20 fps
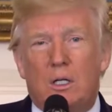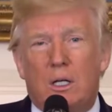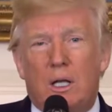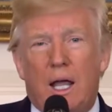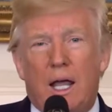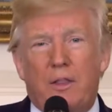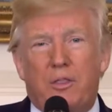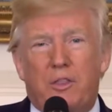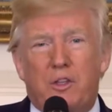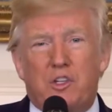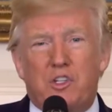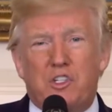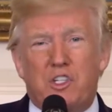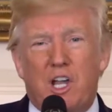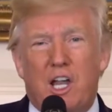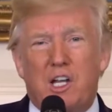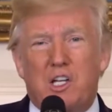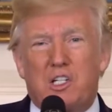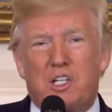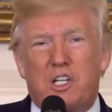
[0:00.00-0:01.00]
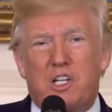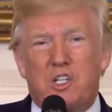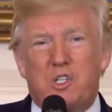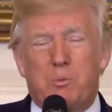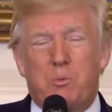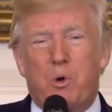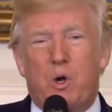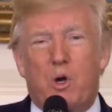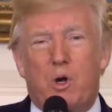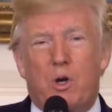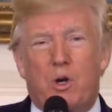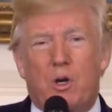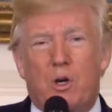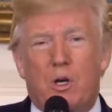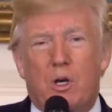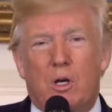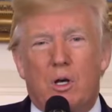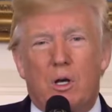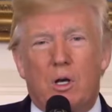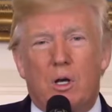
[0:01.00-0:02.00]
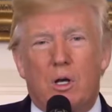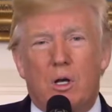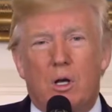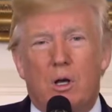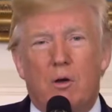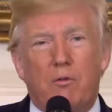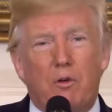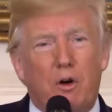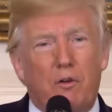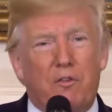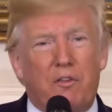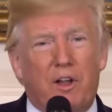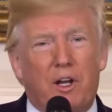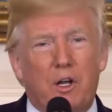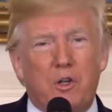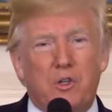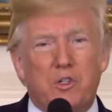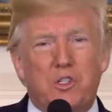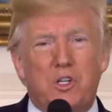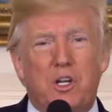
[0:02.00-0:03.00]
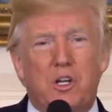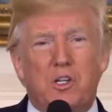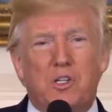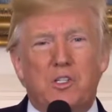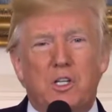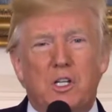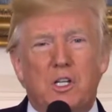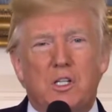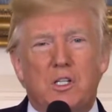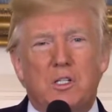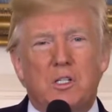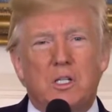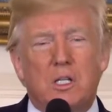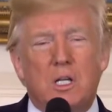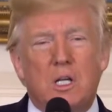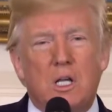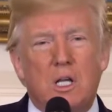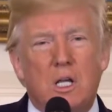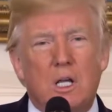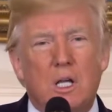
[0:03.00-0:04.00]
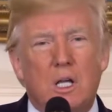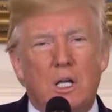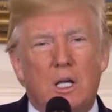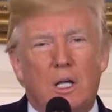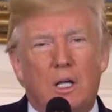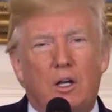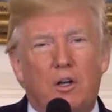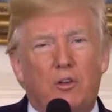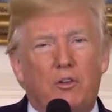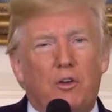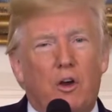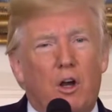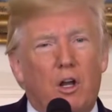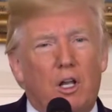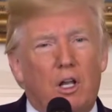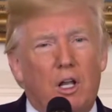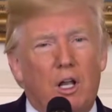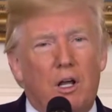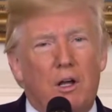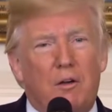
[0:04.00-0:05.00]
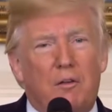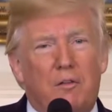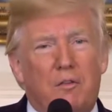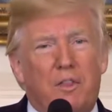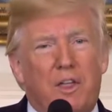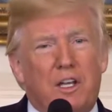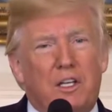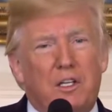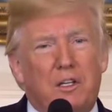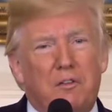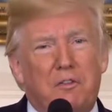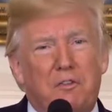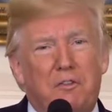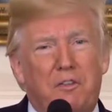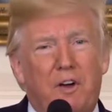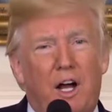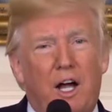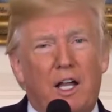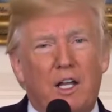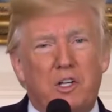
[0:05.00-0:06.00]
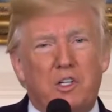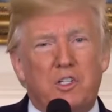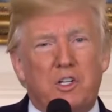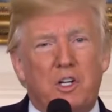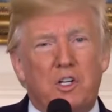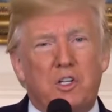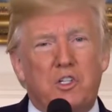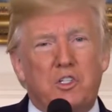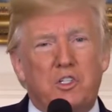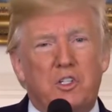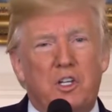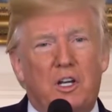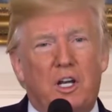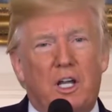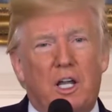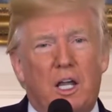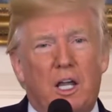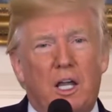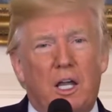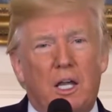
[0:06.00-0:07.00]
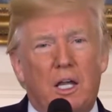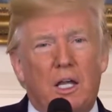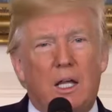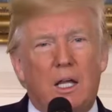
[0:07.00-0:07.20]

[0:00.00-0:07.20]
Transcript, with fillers: at the senseless murder of our fellow citizens, it is our love that defines us today